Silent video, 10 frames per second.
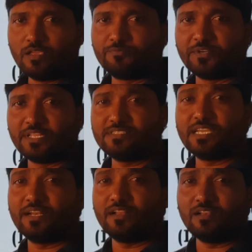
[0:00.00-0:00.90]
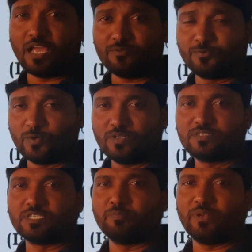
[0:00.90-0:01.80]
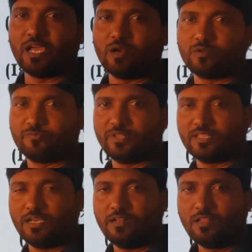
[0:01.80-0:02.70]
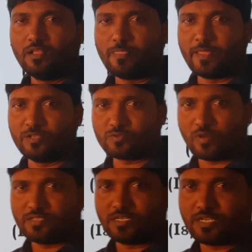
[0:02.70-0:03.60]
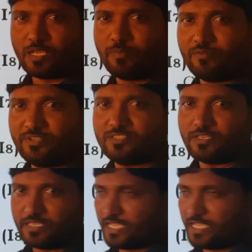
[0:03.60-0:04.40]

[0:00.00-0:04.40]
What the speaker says: If it is ended in I4, simply I have to fill the that is called as a table with